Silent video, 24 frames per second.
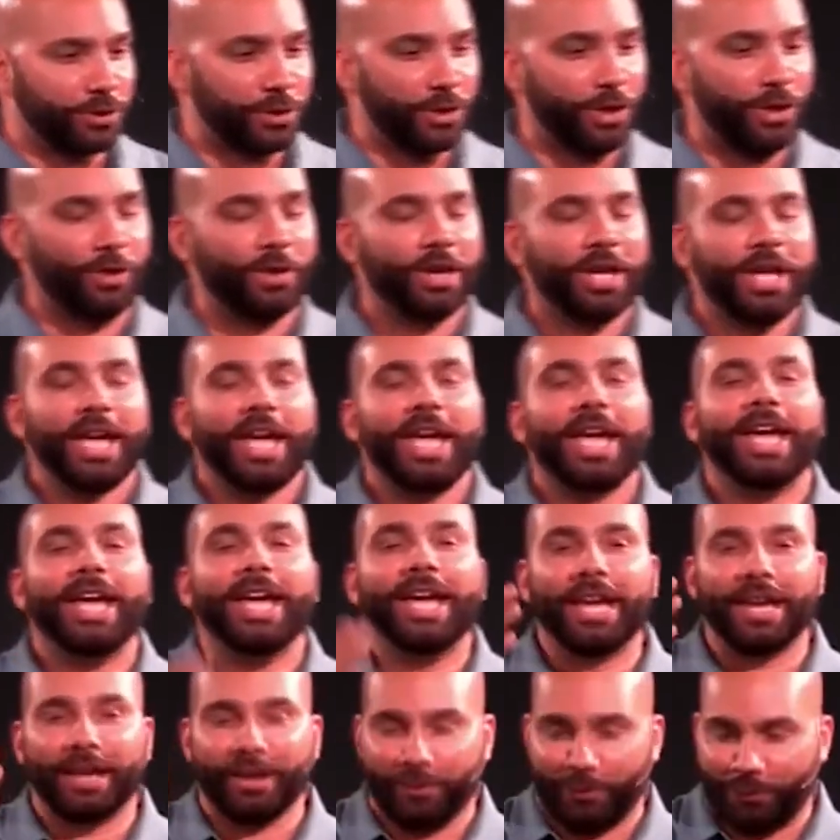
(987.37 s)
So
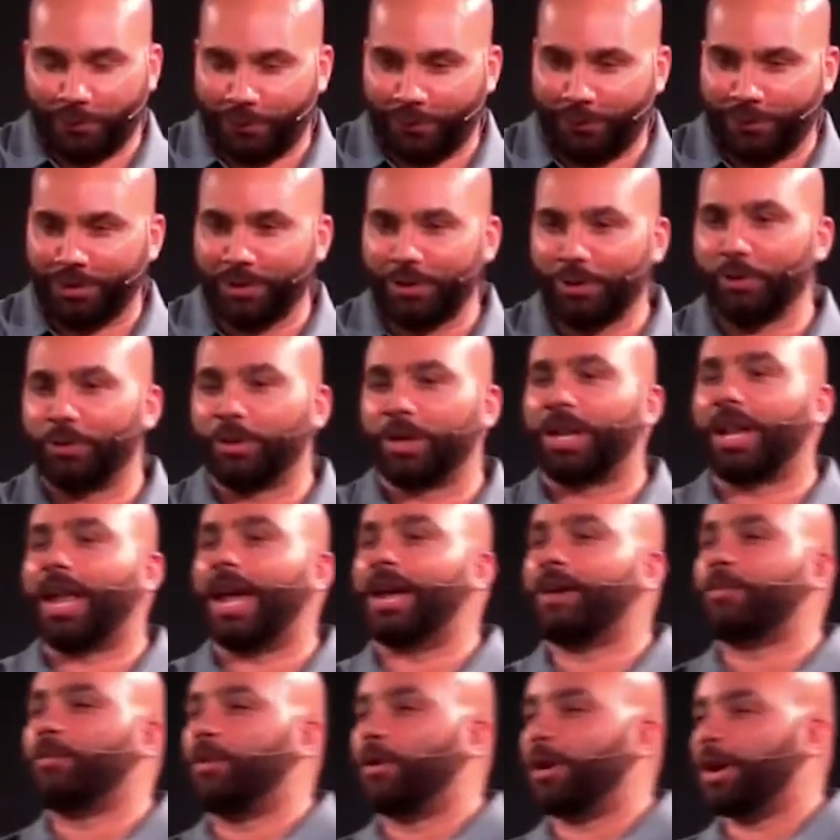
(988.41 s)
if you would
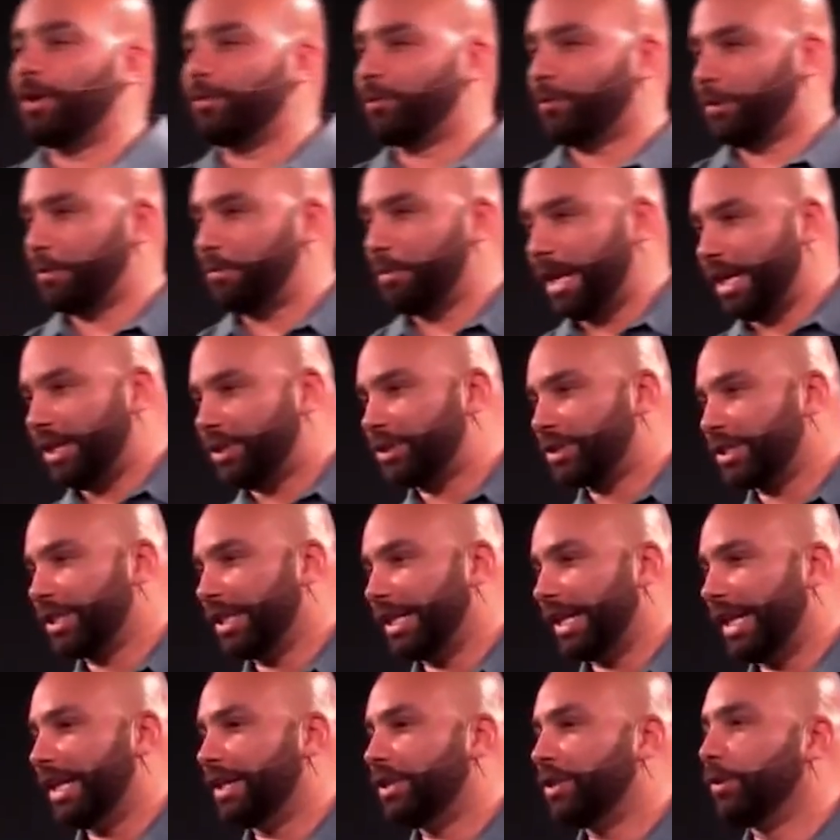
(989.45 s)
like more
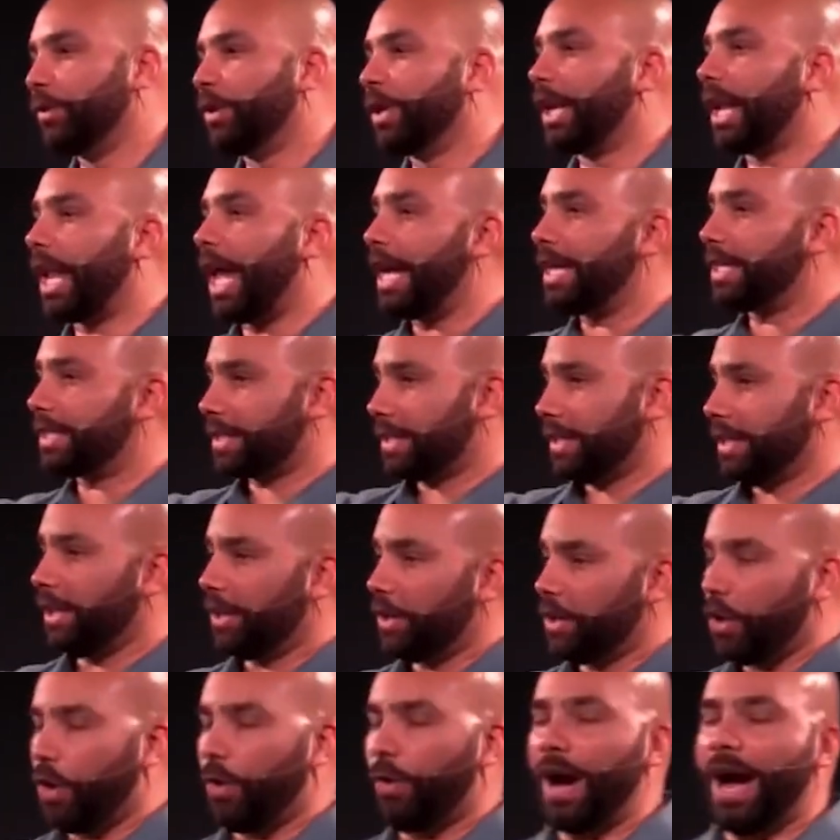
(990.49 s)
information and you would like to
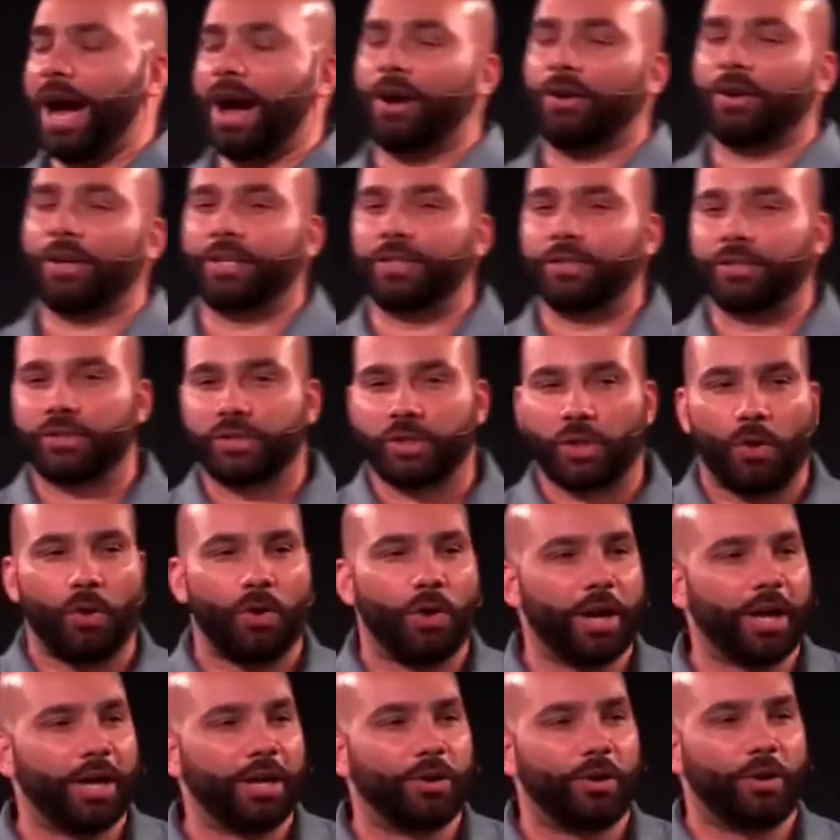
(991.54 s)
go out and
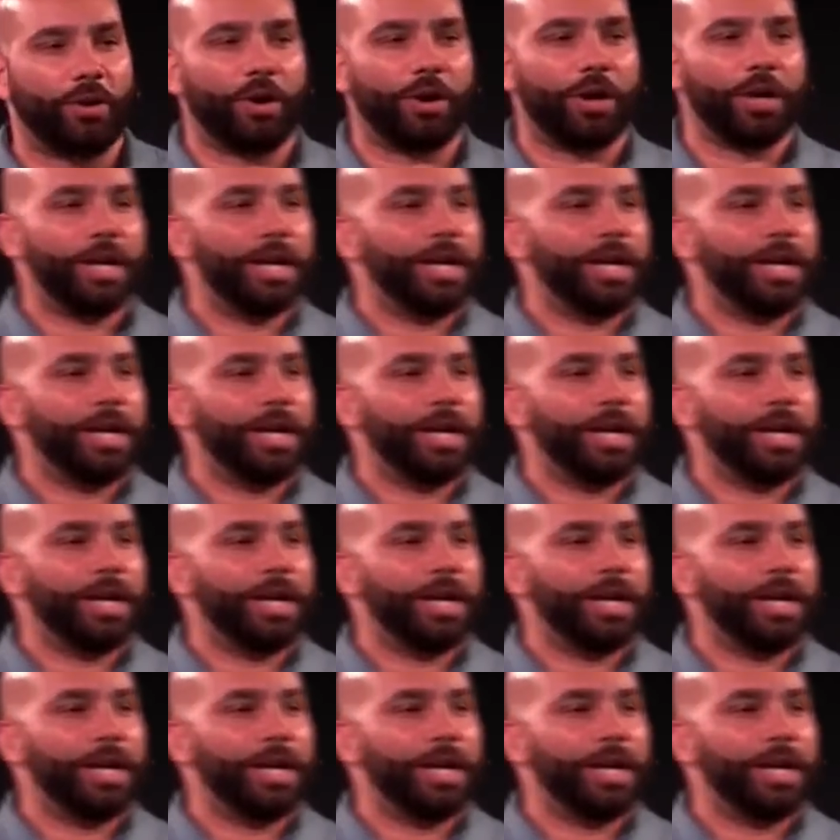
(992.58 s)
join or